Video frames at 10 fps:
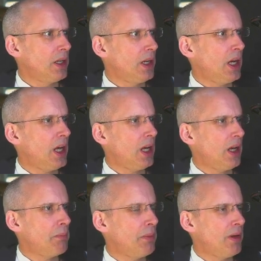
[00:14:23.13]

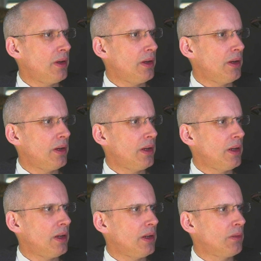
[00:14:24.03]
What
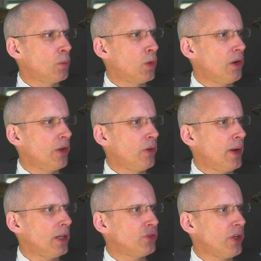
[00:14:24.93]
are you
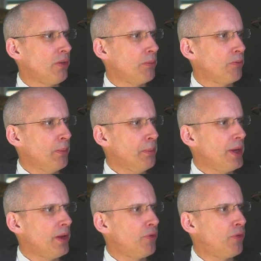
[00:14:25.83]
asking
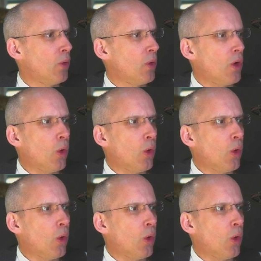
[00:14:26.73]
me for?